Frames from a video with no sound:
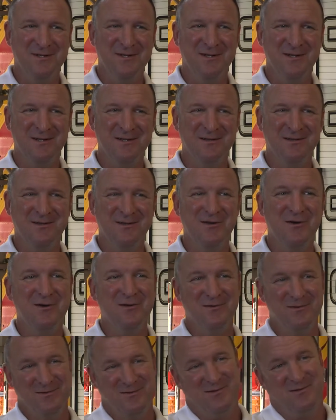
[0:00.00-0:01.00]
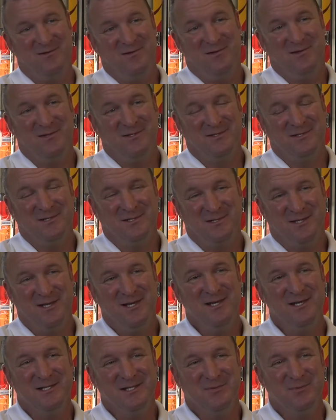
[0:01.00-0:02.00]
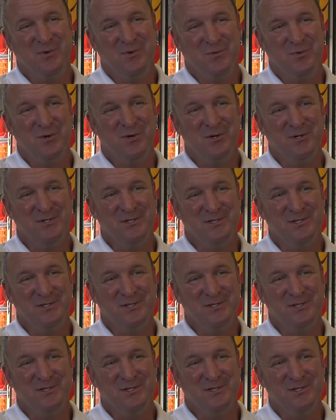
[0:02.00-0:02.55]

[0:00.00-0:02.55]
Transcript: And us as kids, we were,